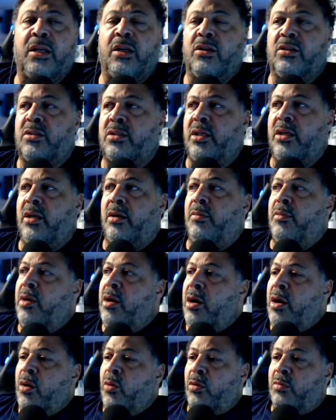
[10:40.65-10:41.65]
You see him
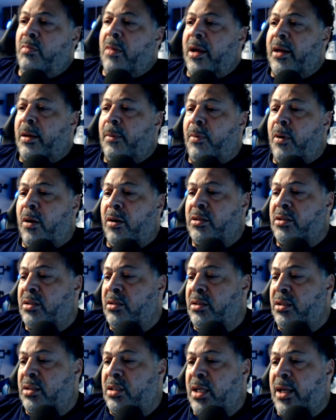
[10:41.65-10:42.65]
with Micah
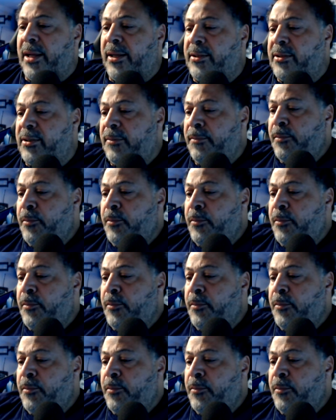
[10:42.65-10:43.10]
Parsons and things.